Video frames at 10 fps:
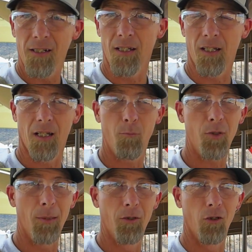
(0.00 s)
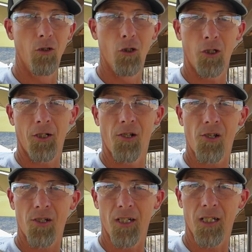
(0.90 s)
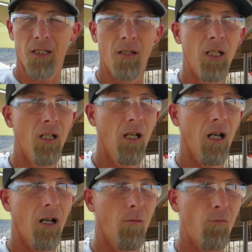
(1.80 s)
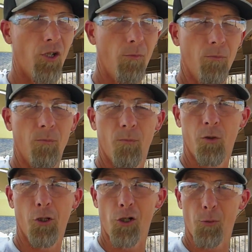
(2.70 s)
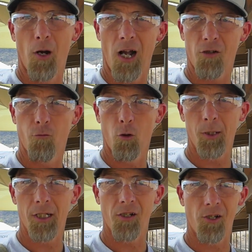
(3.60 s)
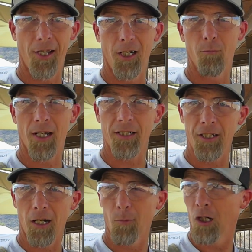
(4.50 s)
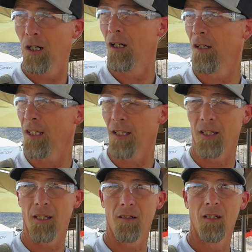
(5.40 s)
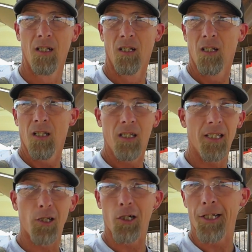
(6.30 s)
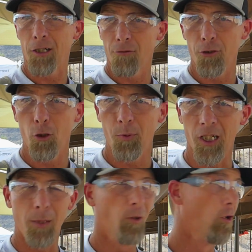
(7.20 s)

and be able to look and see some good spots for me to set up my camera and either interview people